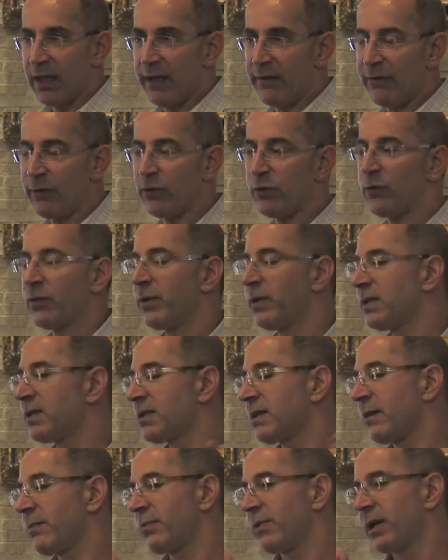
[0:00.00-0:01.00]
If you're doing
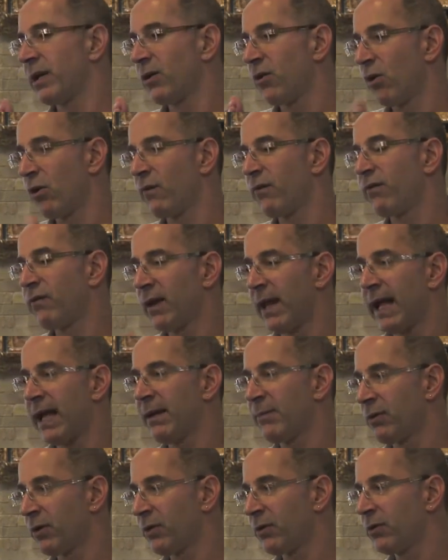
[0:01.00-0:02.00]
something
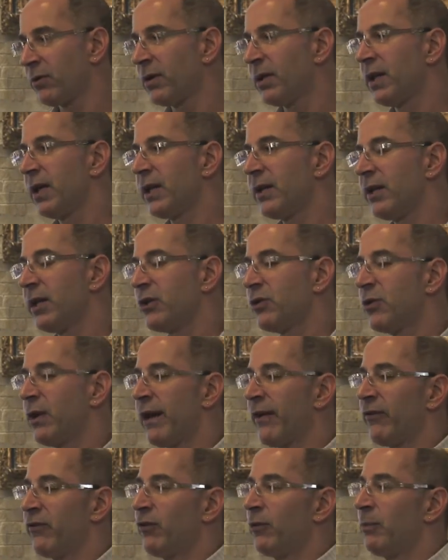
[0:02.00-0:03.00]
off-label, then you
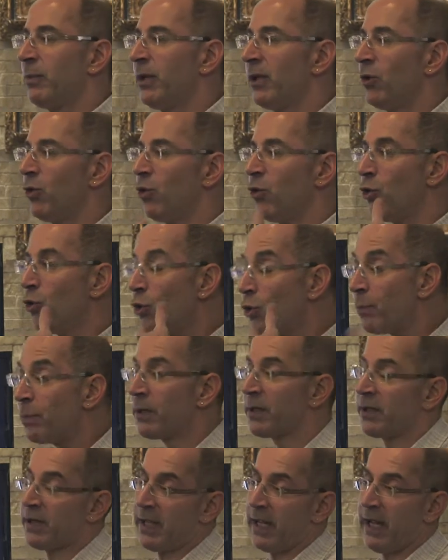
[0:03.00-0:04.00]
have to be
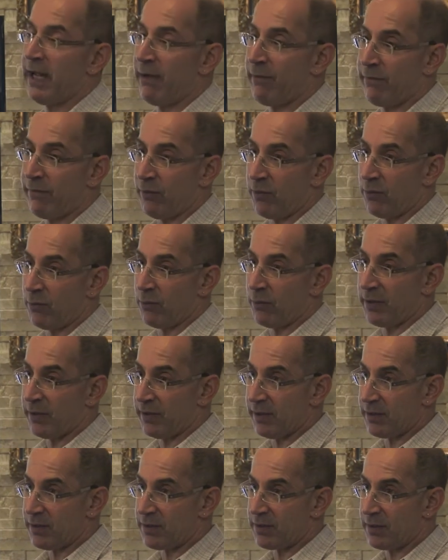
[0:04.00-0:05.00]
uber careful with
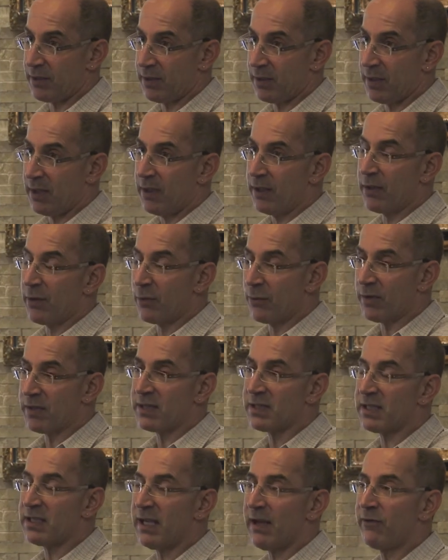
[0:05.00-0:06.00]
it. The
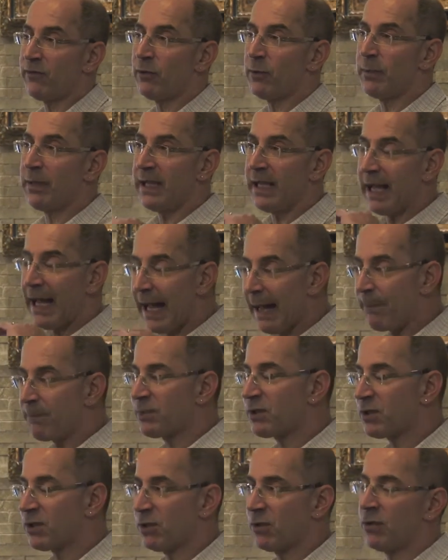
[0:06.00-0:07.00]
risks have to be
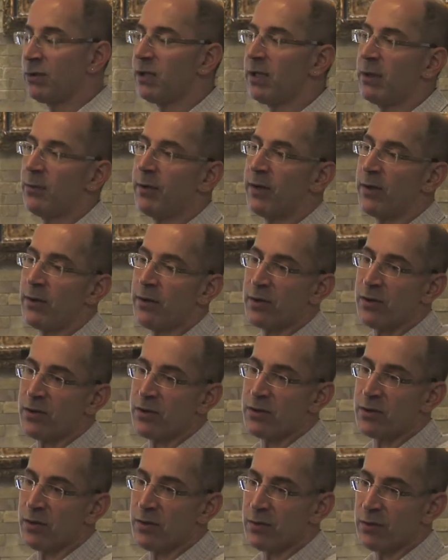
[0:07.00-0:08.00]
absolutely well
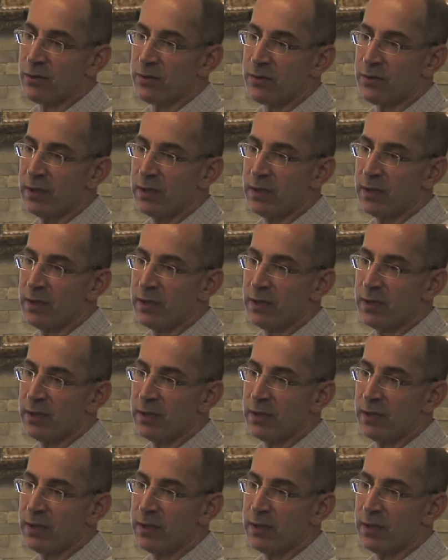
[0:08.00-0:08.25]
controlled.